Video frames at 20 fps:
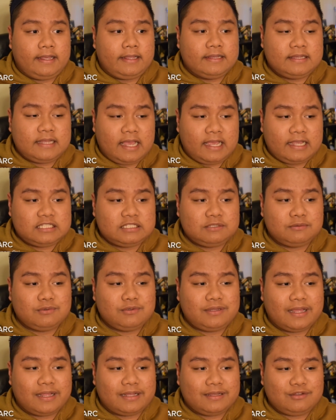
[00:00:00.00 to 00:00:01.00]
and that it's
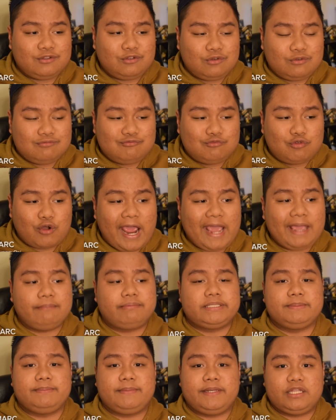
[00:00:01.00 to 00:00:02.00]
that
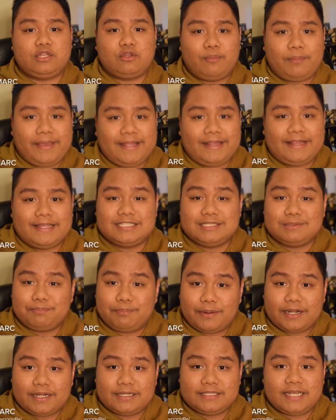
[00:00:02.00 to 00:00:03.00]
drives me to be this
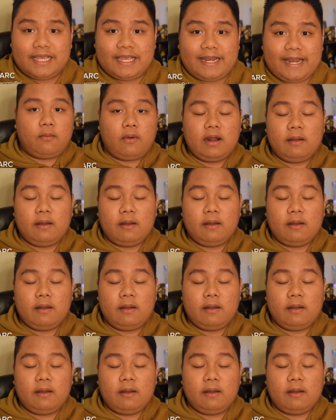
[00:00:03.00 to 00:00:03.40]
person.